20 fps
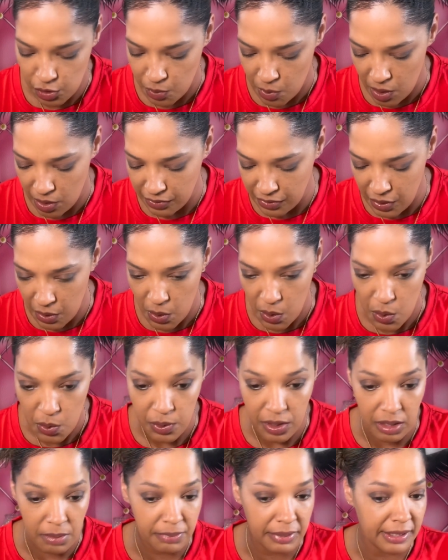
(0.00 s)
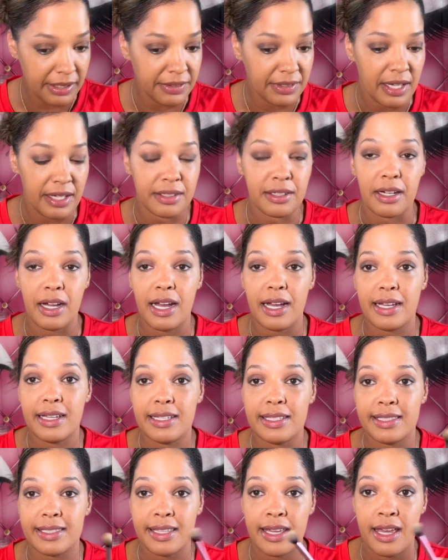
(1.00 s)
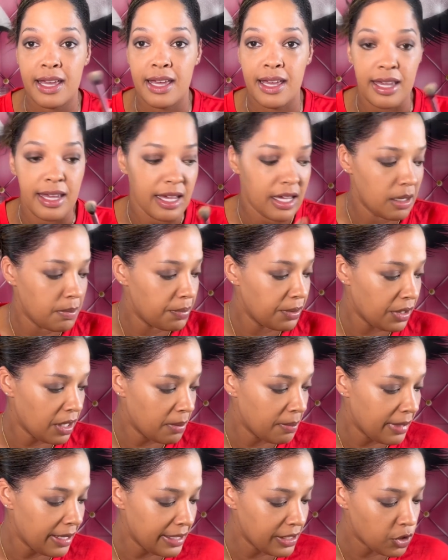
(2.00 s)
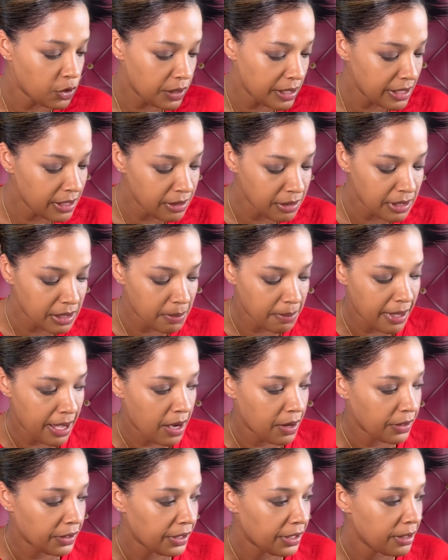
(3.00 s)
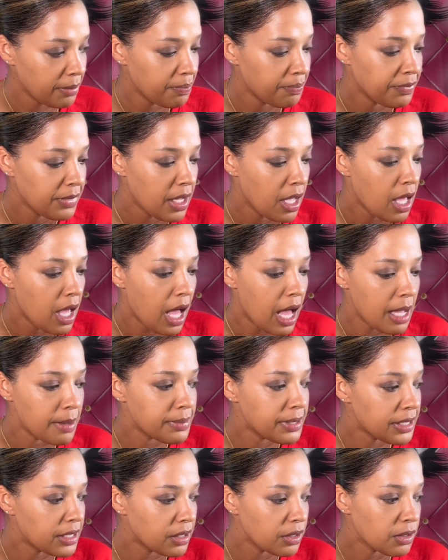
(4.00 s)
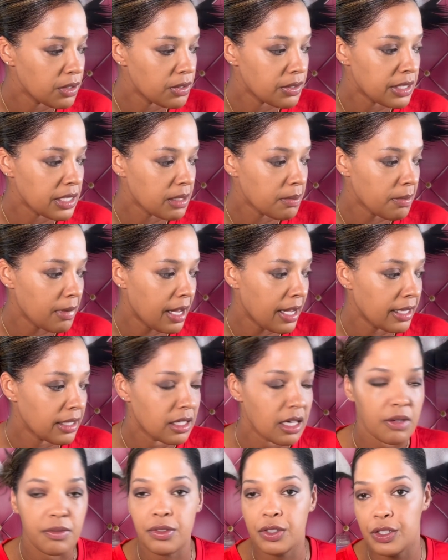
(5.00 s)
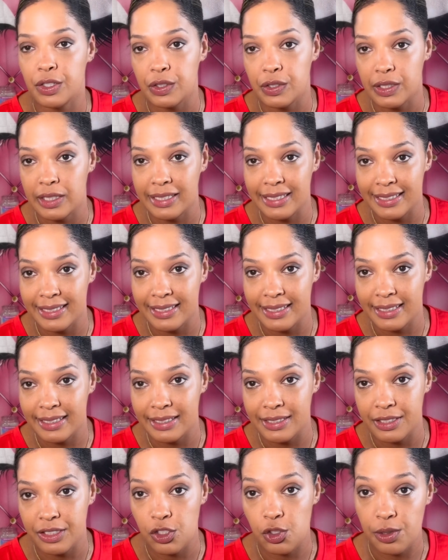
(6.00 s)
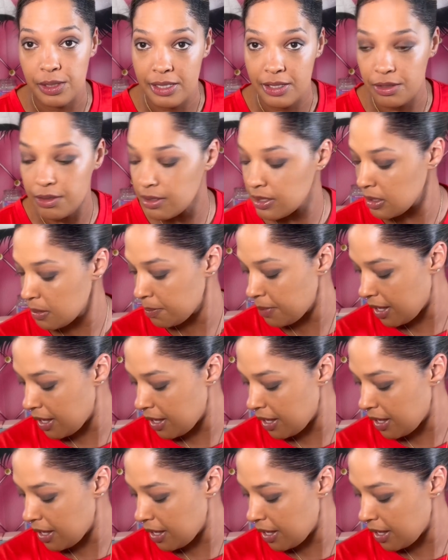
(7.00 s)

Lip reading: you all know, we're gonna blend out the under eyes and put on my translucent powder. I'm still using my CoverGirl Clean and Clear translucent